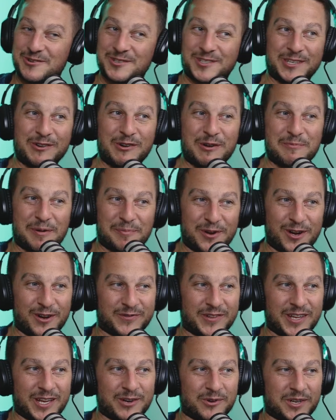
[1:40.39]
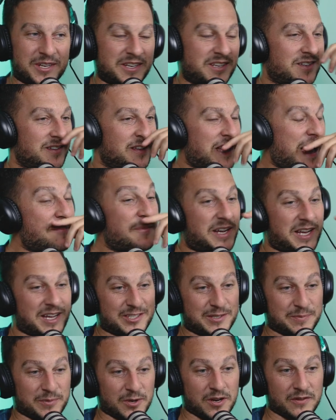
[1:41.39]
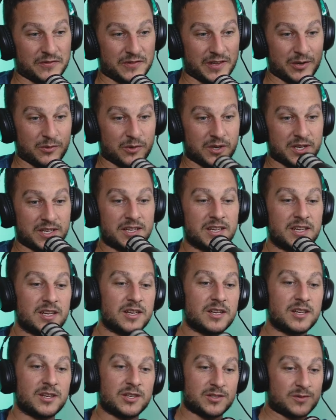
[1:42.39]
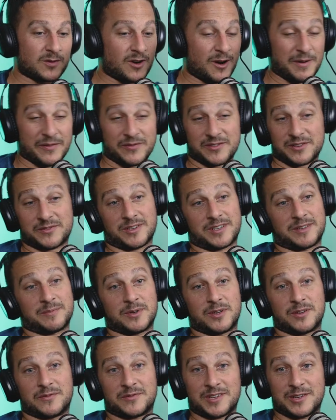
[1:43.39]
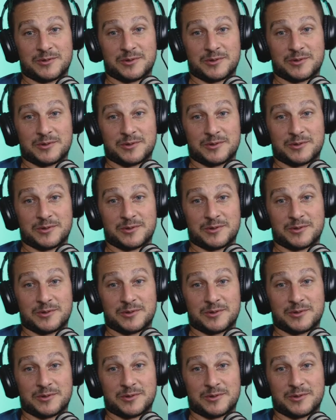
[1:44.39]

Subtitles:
Still in my birthday week. Emma gets a birthday week, so I'm having a fucking birthday